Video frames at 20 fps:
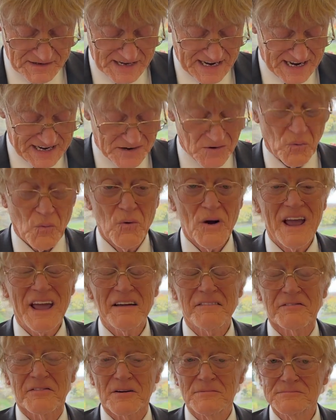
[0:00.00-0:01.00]
and away
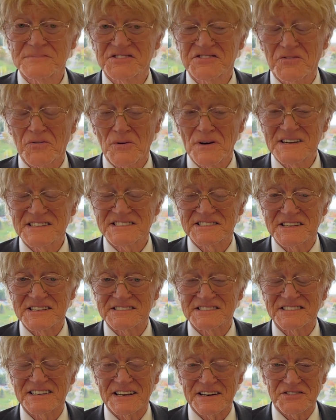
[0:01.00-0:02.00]
from
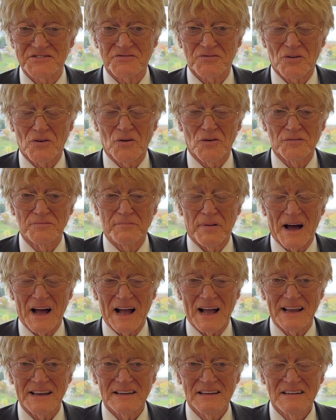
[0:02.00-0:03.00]
choices controlled
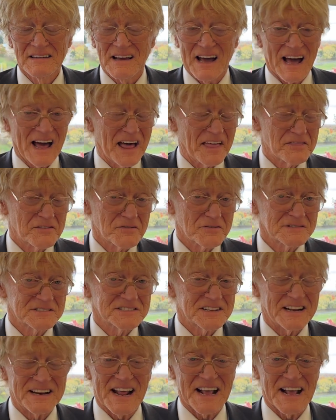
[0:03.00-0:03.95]
by others and